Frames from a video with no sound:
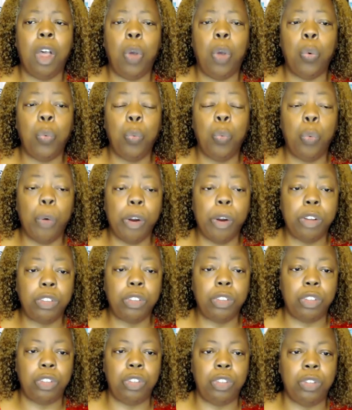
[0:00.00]
a work
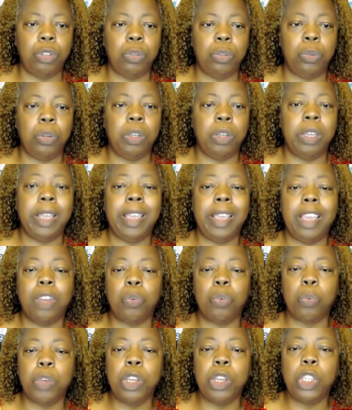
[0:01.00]
to do
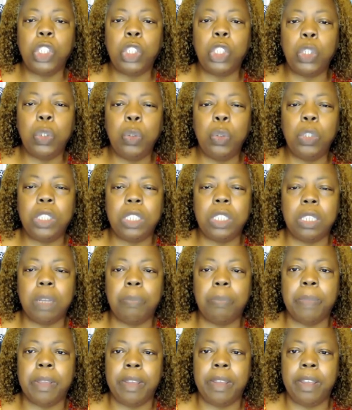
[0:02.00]
and reassures
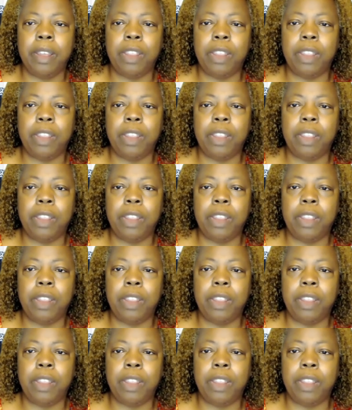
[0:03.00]
him